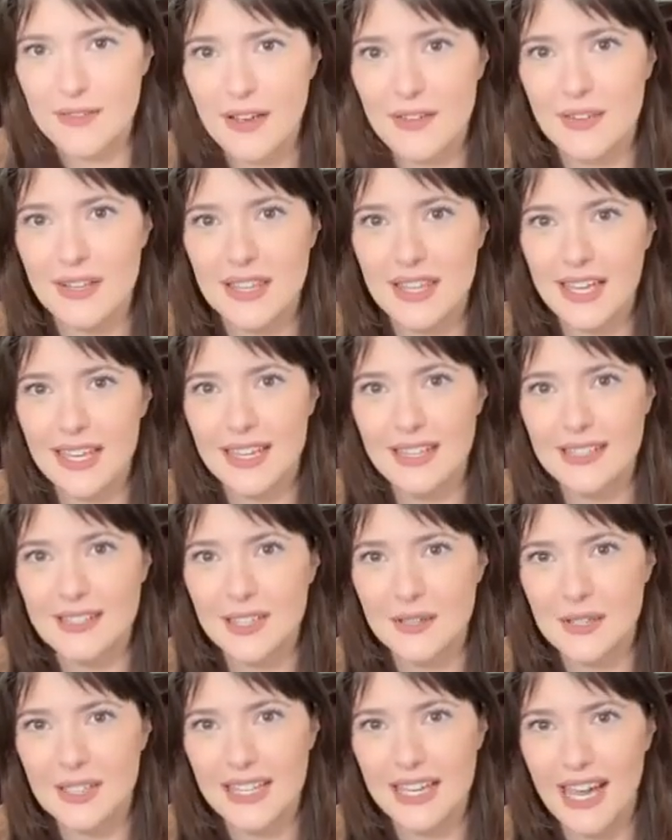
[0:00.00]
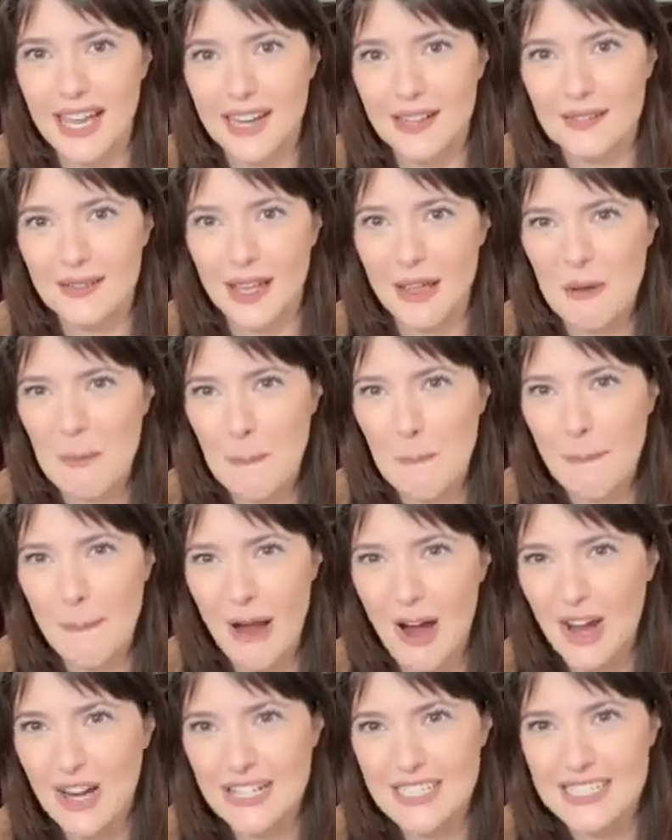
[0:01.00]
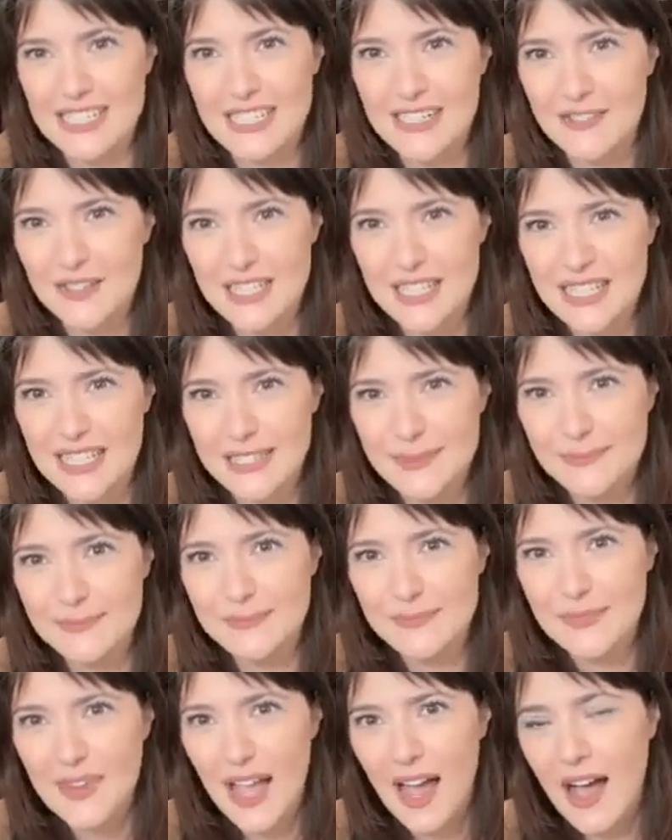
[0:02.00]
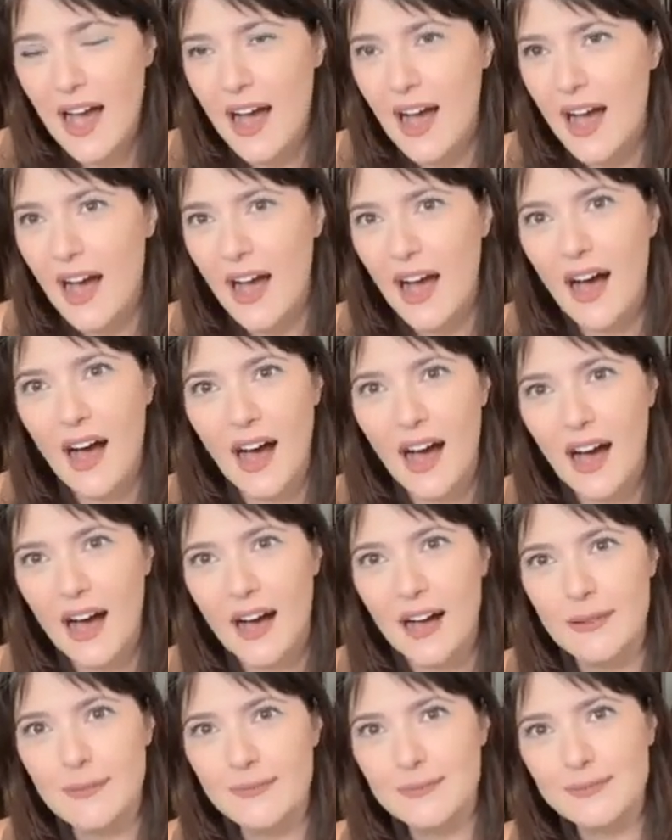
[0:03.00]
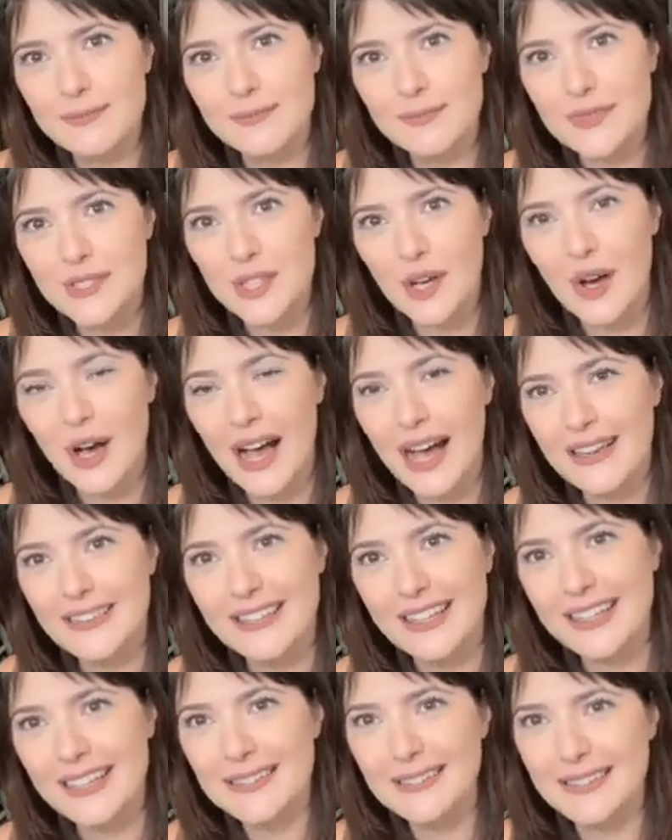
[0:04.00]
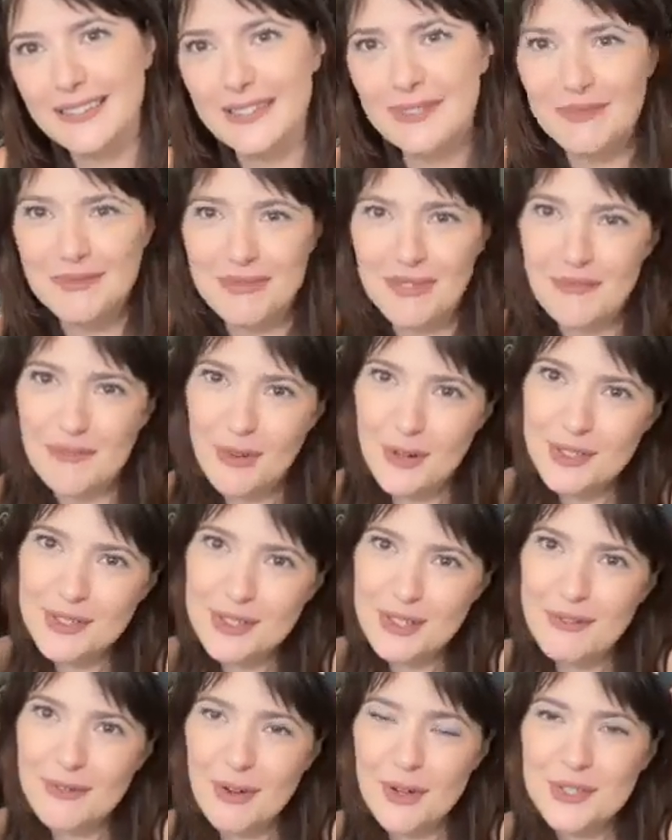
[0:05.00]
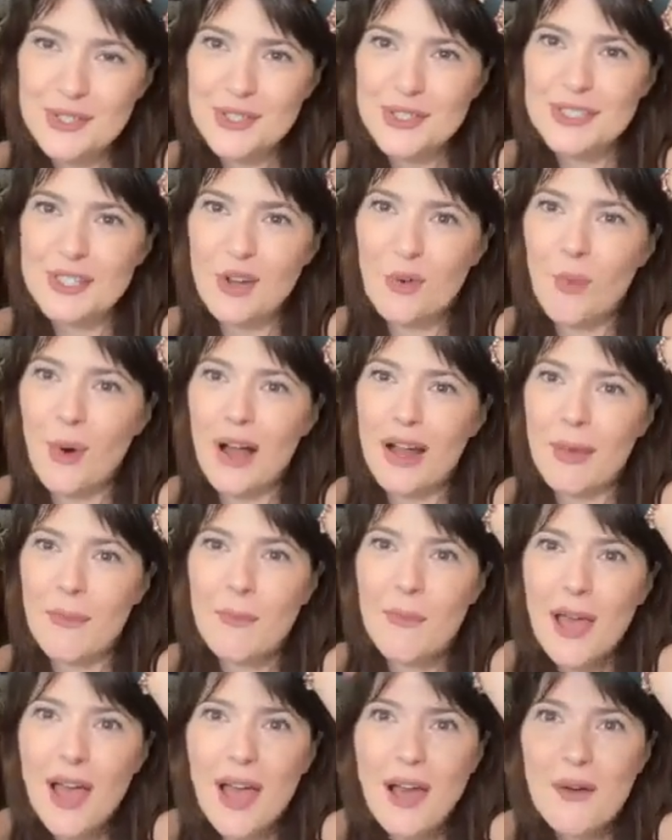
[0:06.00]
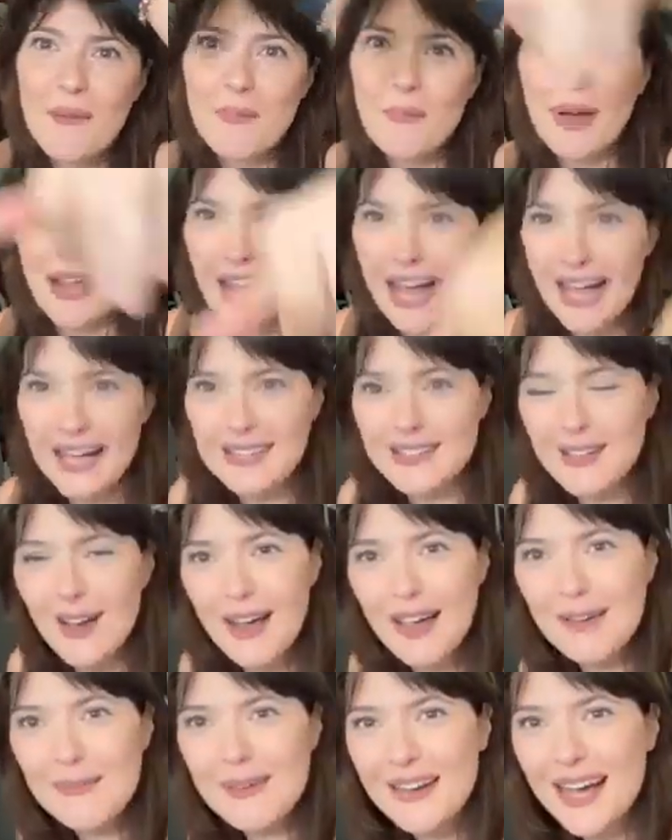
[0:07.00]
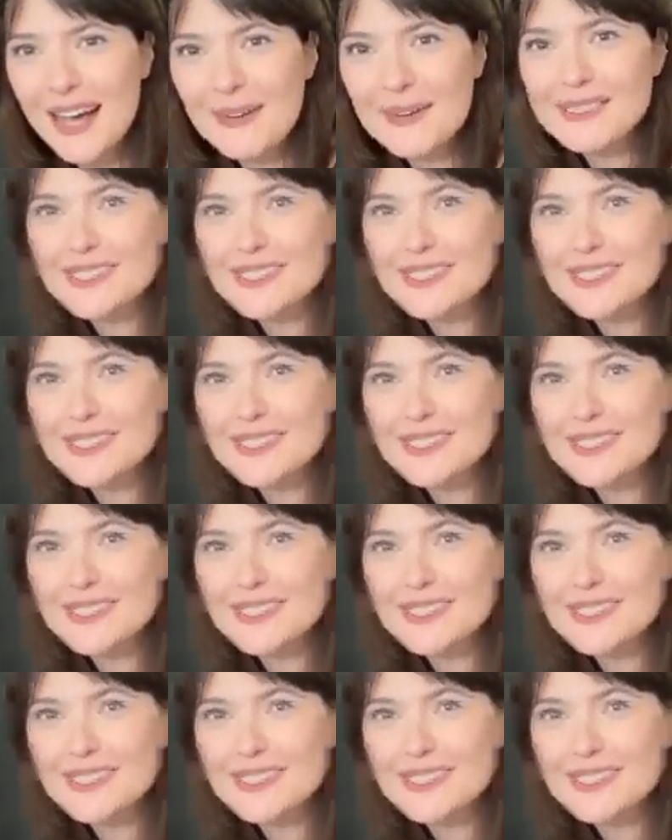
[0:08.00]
of everything. So he kind of like barked at everything. So I think, unfortunately, folks just didn't want him. But I saw him and I